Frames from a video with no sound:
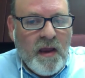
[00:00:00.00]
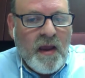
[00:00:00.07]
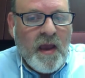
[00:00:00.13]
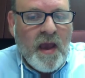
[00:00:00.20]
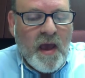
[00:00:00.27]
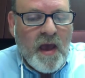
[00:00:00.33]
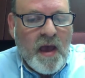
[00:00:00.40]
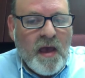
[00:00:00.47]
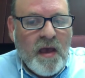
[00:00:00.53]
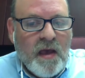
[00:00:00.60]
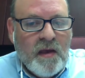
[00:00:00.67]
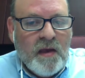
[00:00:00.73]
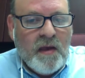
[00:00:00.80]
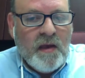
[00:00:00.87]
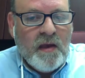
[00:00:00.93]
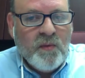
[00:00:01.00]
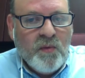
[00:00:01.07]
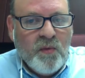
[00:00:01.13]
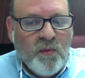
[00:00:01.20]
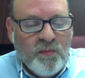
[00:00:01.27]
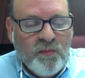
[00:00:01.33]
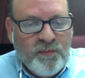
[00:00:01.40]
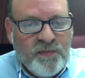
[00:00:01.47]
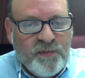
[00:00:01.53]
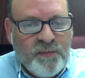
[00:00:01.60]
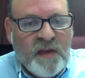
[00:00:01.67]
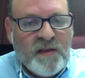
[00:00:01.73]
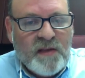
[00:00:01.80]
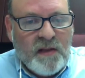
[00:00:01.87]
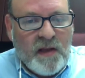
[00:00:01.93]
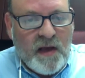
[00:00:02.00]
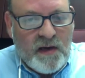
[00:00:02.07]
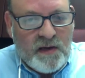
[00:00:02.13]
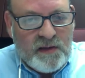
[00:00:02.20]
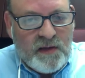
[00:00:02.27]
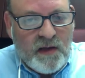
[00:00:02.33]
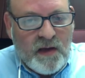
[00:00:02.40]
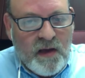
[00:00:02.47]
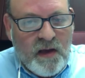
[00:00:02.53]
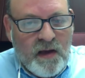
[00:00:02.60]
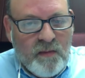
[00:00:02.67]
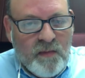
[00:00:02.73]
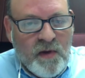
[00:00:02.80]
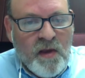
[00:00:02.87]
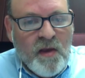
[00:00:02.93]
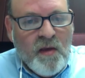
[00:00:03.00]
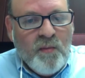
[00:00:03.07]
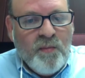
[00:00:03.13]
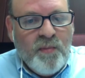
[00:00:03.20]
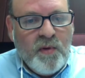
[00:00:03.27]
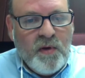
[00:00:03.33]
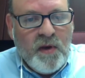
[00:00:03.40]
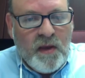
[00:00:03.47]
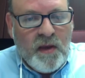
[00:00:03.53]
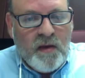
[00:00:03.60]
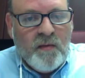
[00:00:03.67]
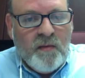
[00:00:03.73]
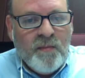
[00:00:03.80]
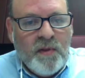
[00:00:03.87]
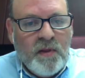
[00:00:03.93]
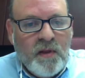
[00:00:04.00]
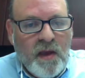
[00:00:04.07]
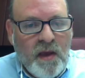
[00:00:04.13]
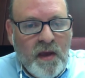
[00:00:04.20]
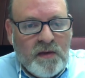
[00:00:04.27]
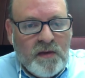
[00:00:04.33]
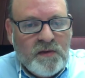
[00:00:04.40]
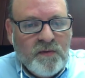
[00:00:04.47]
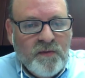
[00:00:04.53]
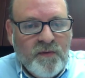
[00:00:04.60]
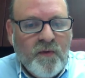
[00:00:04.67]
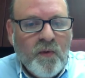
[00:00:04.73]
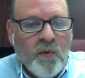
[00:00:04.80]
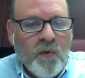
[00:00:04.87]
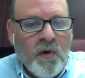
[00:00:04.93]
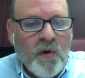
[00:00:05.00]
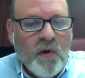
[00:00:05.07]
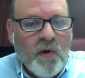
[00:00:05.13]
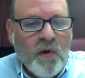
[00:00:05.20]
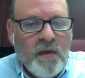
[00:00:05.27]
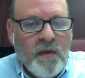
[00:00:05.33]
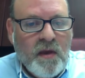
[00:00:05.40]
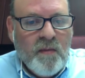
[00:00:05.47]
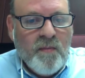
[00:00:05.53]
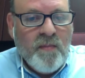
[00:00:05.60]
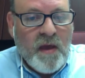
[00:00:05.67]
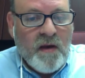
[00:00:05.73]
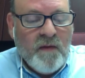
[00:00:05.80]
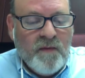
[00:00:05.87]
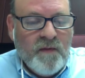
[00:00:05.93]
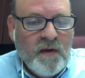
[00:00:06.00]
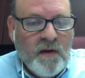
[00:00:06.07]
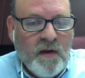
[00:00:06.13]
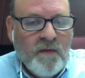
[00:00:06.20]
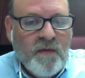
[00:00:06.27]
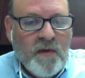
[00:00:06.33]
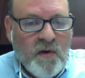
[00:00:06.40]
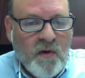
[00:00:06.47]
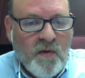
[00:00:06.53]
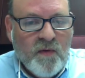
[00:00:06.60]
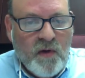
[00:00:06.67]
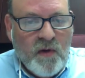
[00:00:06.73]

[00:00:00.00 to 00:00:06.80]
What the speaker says: had spent a lot of time putting it in place for the benefit of the overall